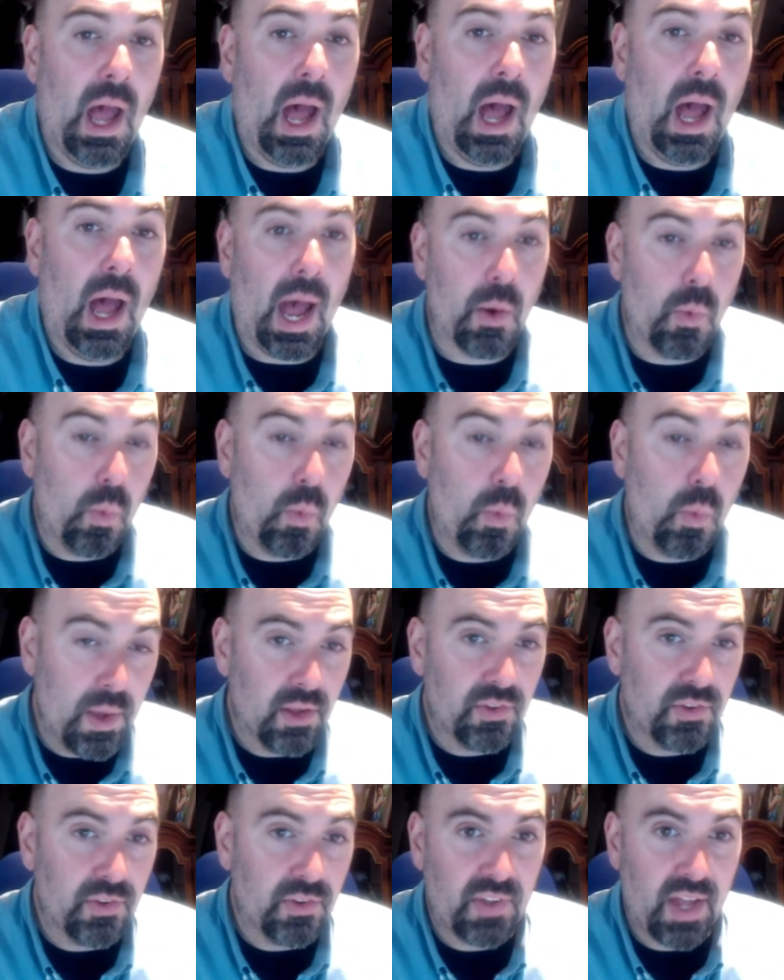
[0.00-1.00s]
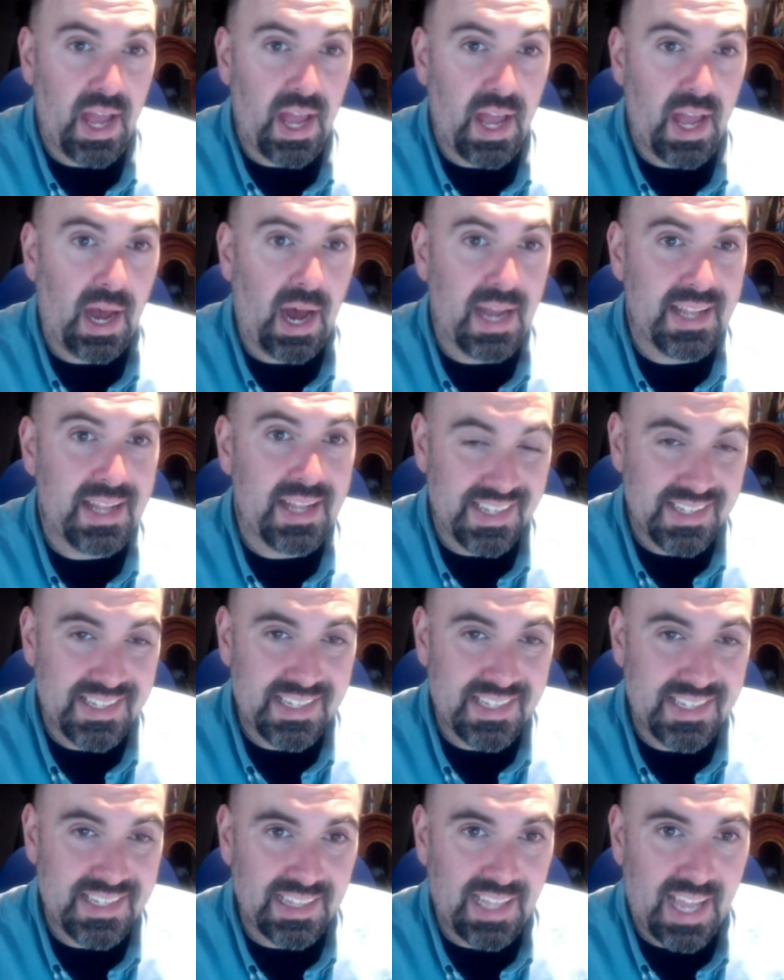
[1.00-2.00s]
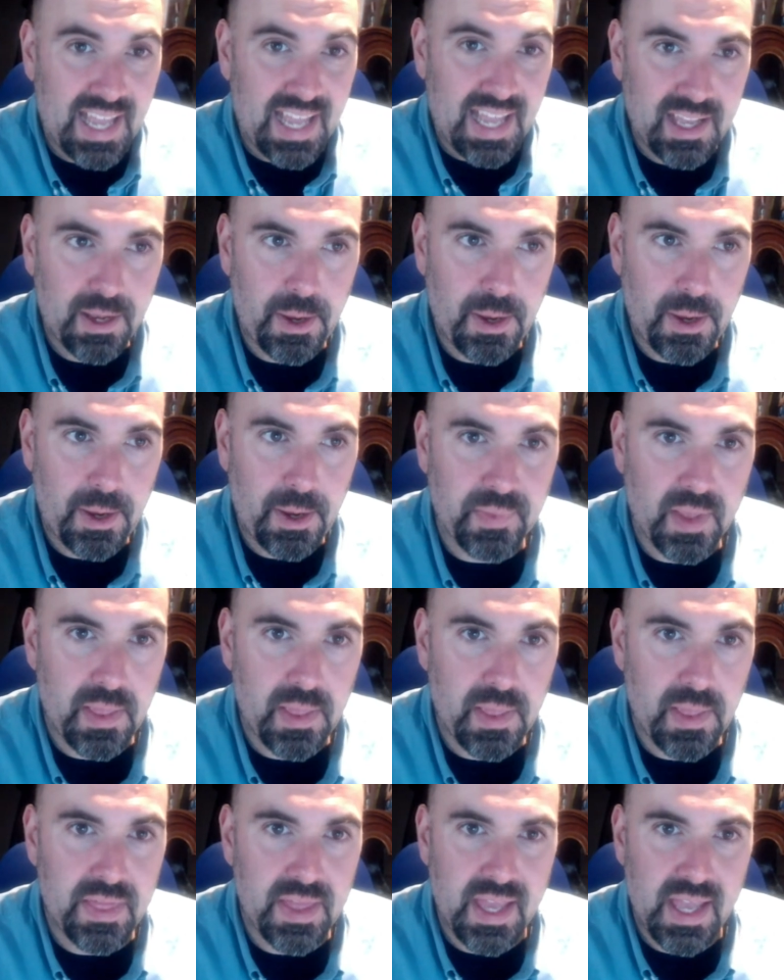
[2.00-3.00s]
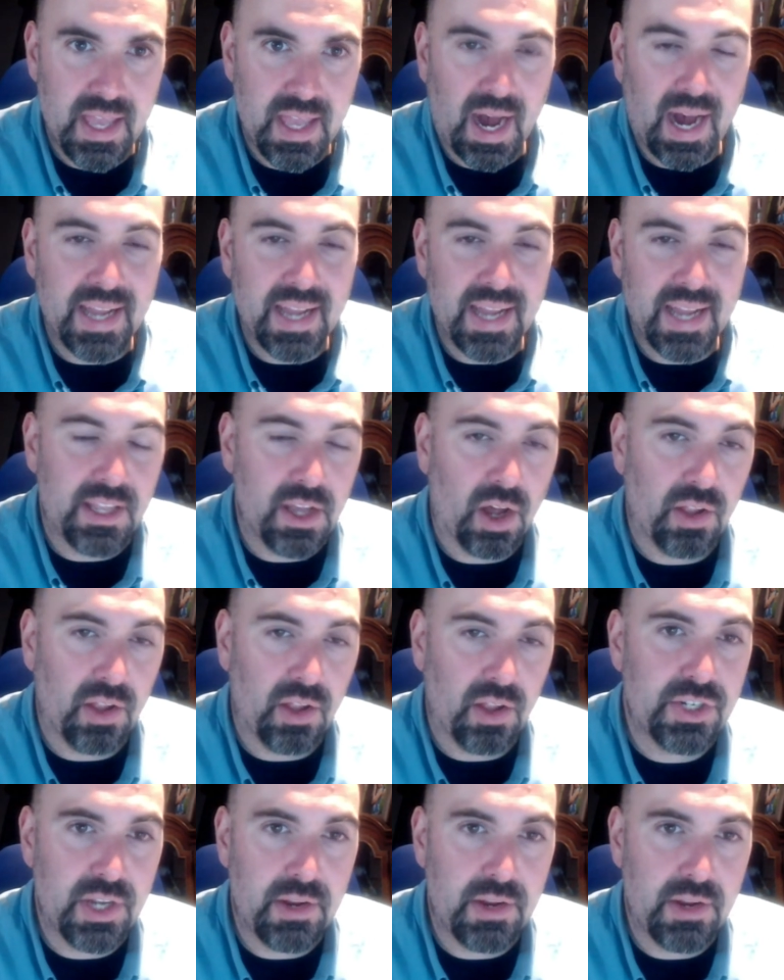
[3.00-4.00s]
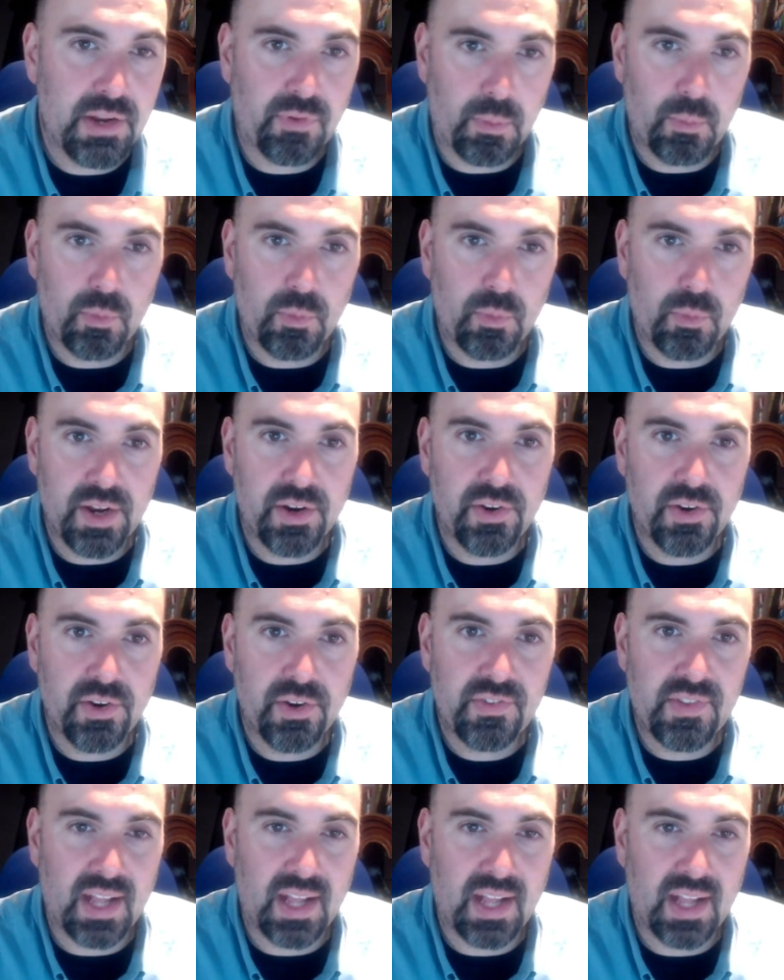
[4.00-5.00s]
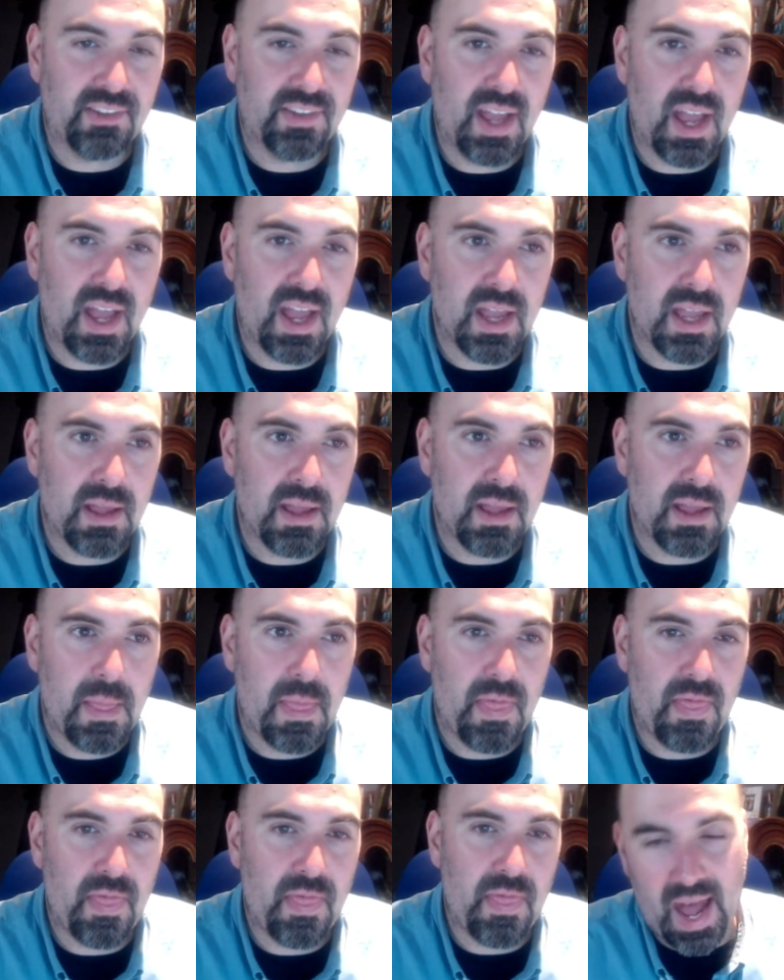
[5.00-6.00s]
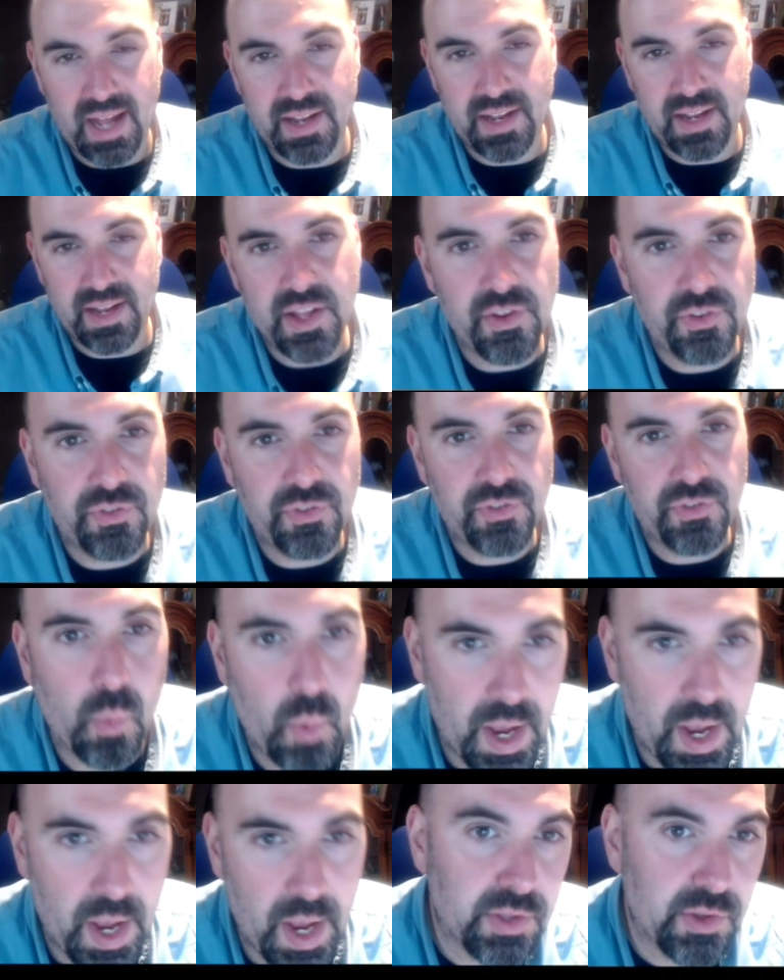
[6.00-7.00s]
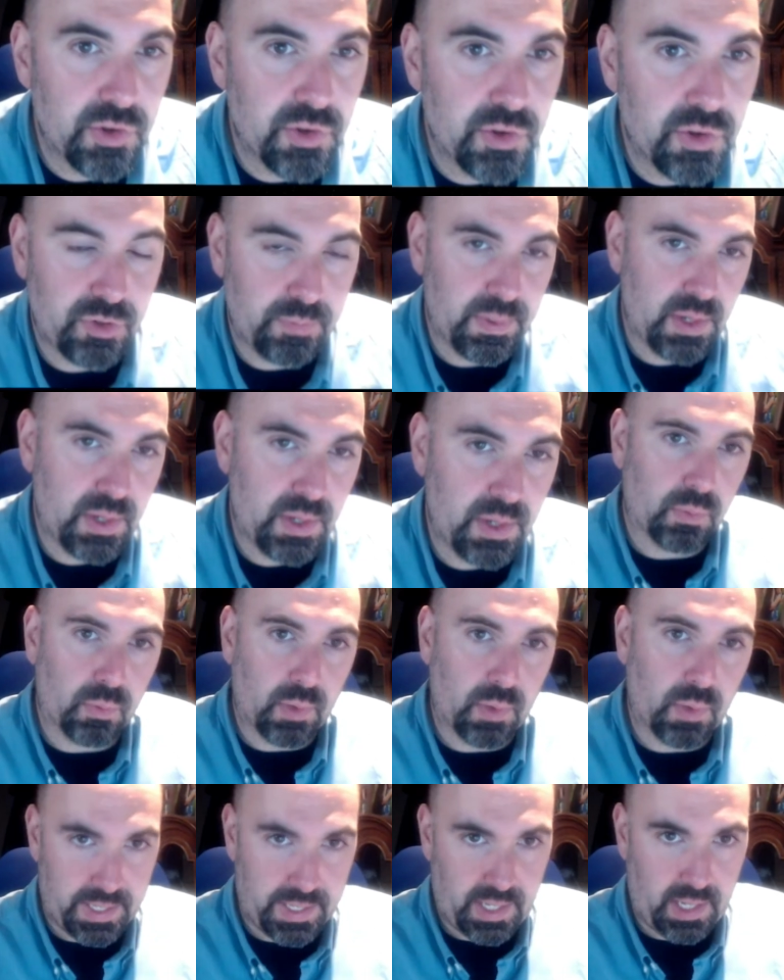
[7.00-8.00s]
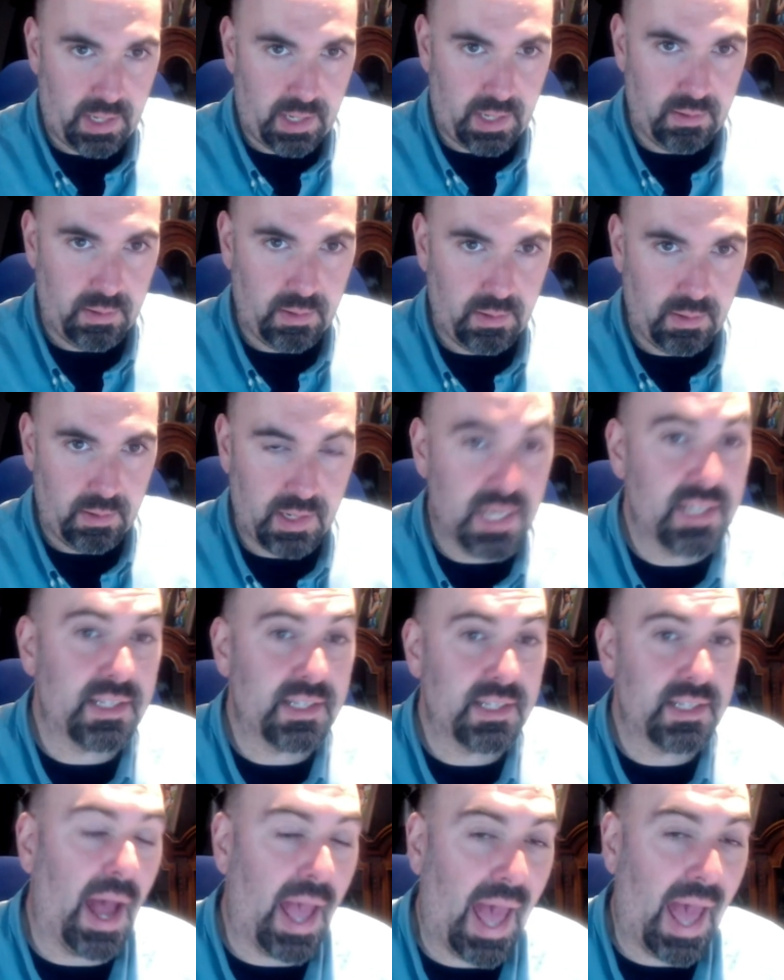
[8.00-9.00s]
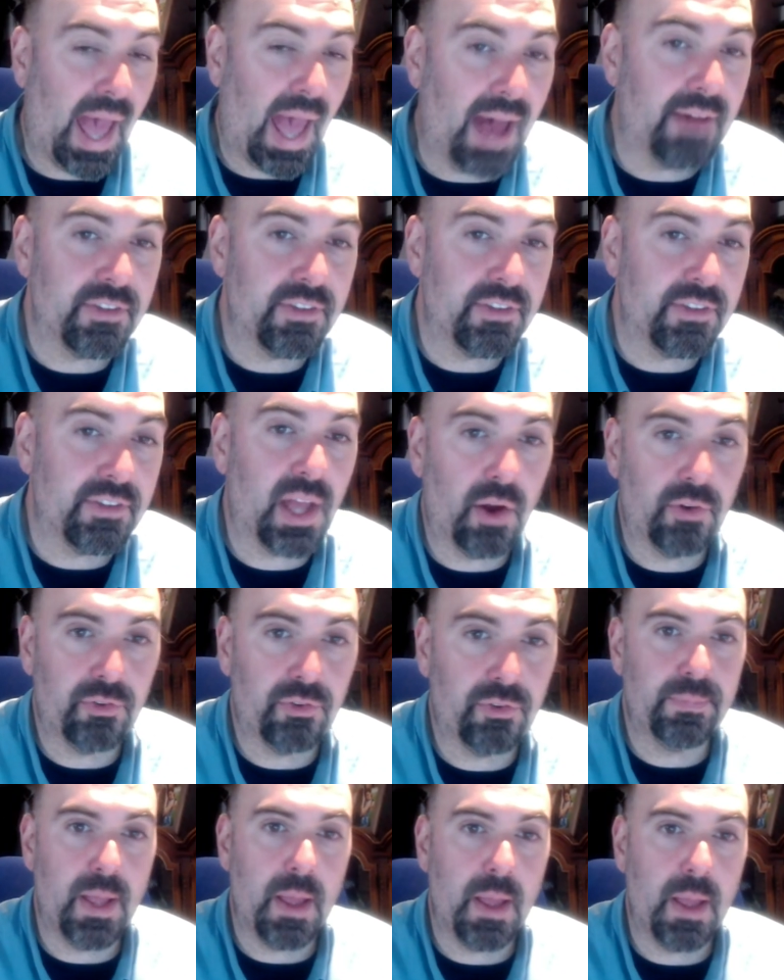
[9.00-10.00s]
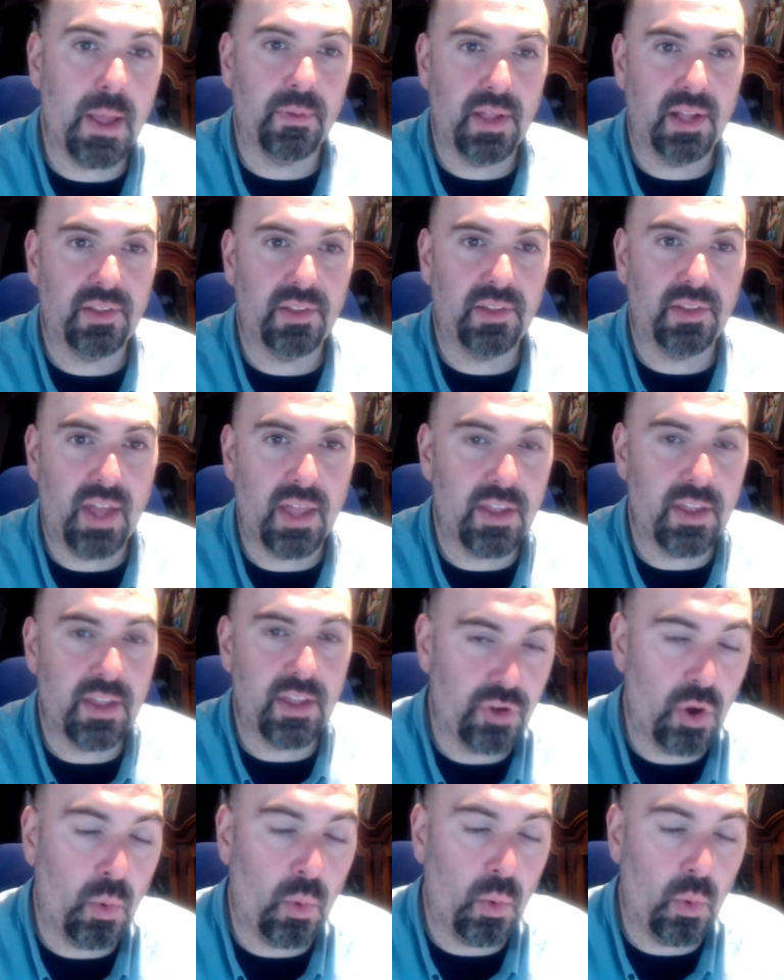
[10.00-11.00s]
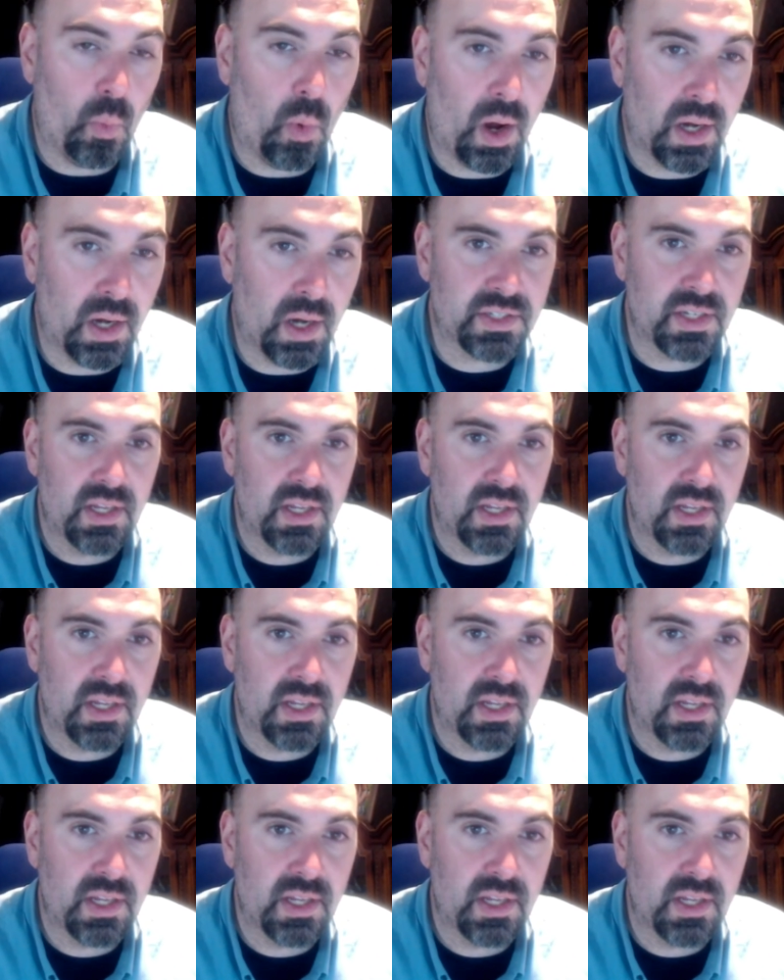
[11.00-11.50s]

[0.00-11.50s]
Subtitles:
I will say I dislike the ideology from readers that say that is the way you should be writing. Because I have encountered people that say they don't want